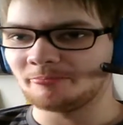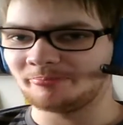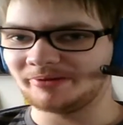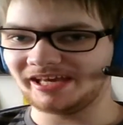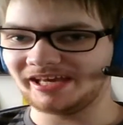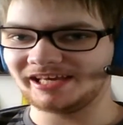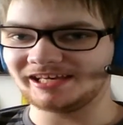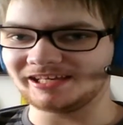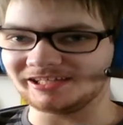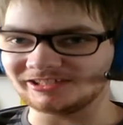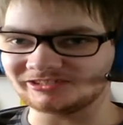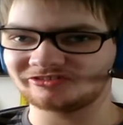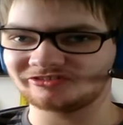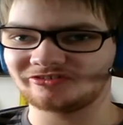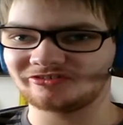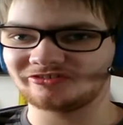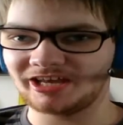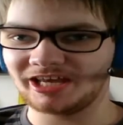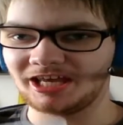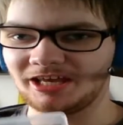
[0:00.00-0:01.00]

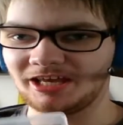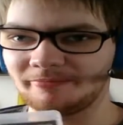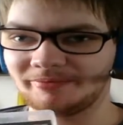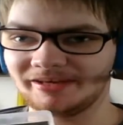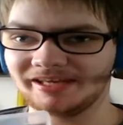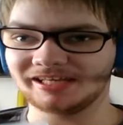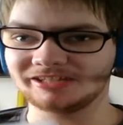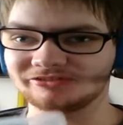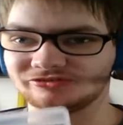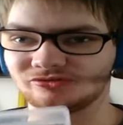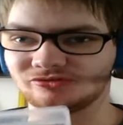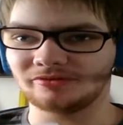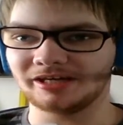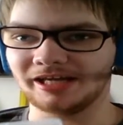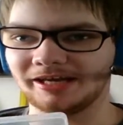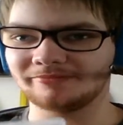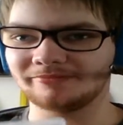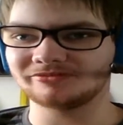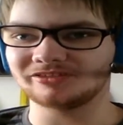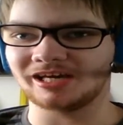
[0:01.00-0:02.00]
PS3, PS2
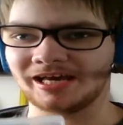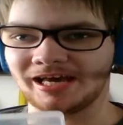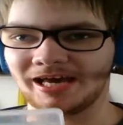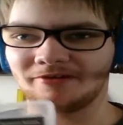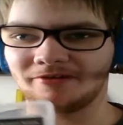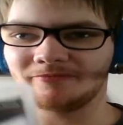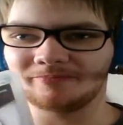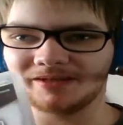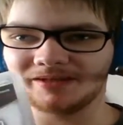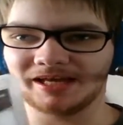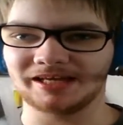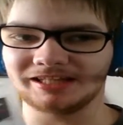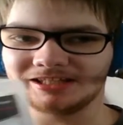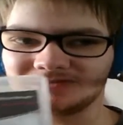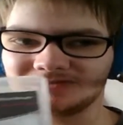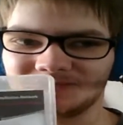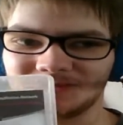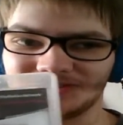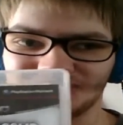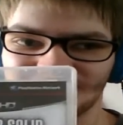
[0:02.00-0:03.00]
games I haven't played,
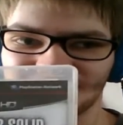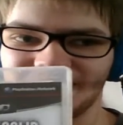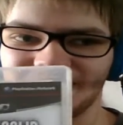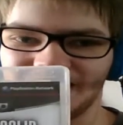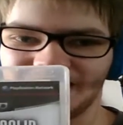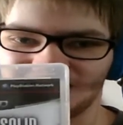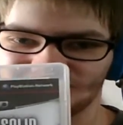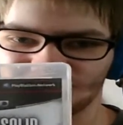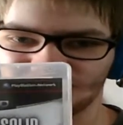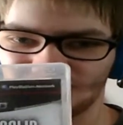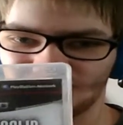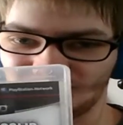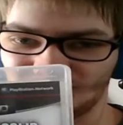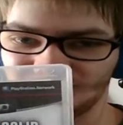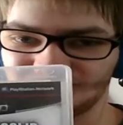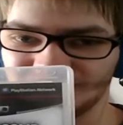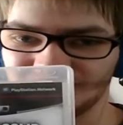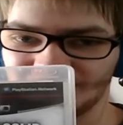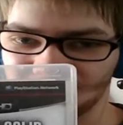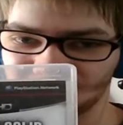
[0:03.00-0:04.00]
especially the
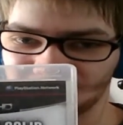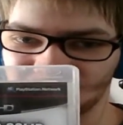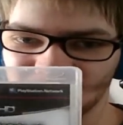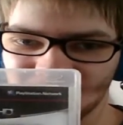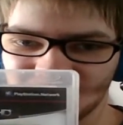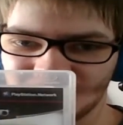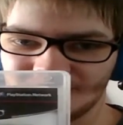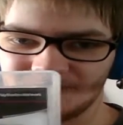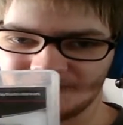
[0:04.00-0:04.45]
exclusives.